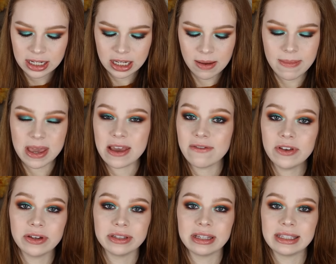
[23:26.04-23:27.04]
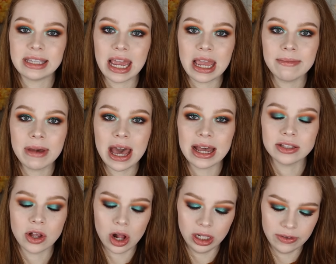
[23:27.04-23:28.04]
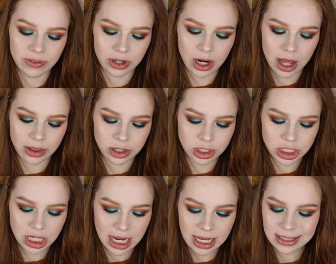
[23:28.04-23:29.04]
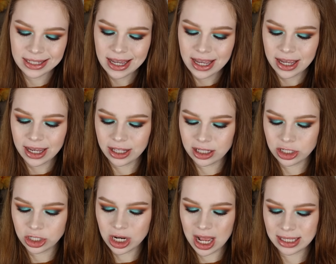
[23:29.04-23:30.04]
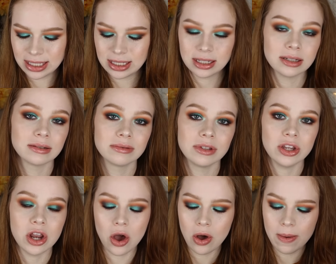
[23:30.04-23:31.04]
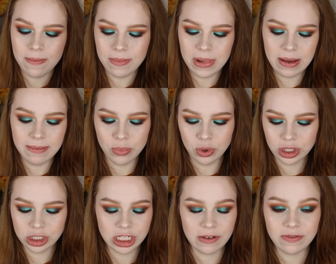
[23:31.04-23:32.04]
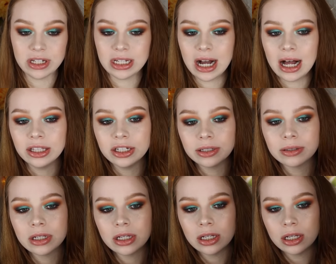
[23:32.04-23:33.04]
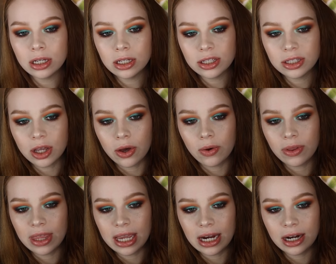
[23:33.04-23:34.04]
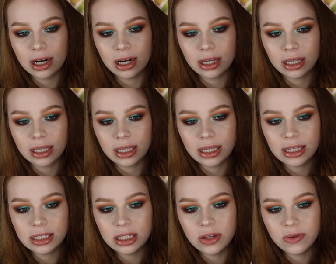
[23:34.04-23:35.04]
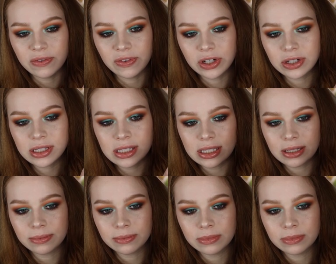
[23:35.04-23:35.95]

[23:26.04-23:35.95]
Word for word: to me feels the same as all of their other shades. It's just, you know, a, a more shifty color. So there is Universe.